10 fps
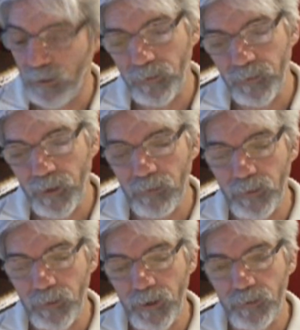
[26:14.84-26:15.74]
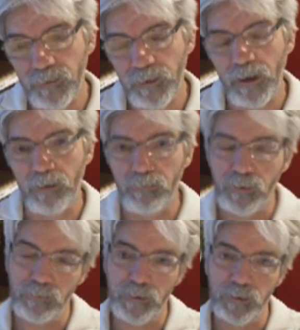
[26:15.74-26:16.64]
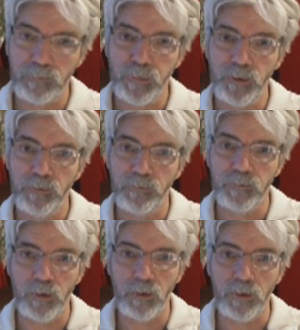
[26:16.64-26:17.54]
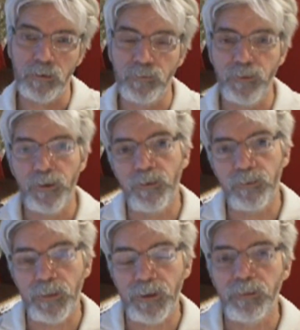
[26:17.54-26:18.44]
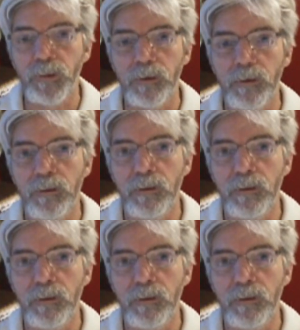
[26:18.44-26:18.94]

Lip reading: let's hear what they say. We will approve all of these people.